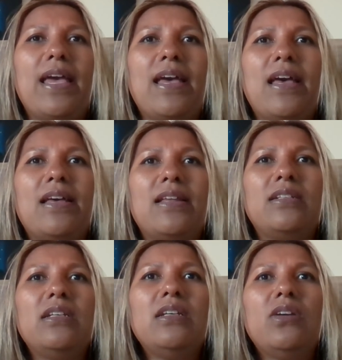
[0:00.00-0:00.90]

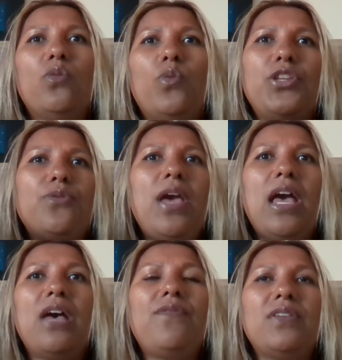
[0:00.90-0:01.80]
And when you
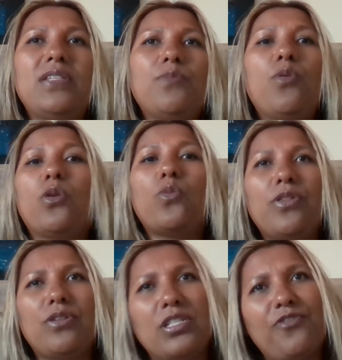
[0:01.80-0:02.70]
have the support,
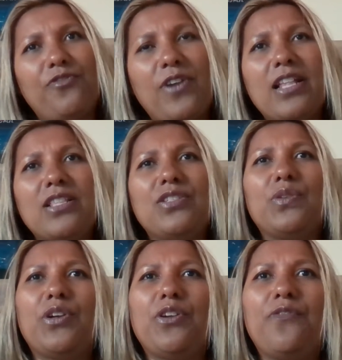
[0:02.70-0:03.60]
whether it's friends
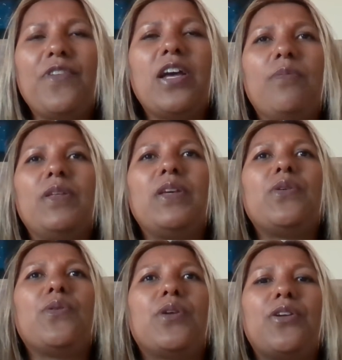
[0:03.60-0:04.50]
or your
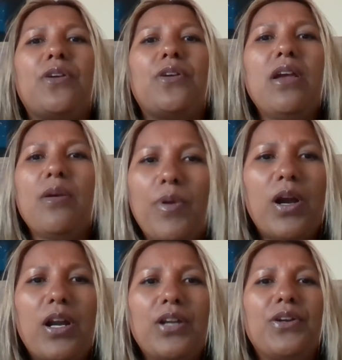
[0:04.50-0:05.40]
family or your
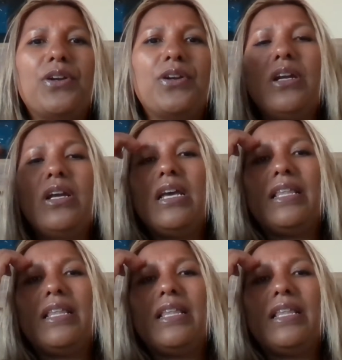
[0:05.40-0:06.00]
partner,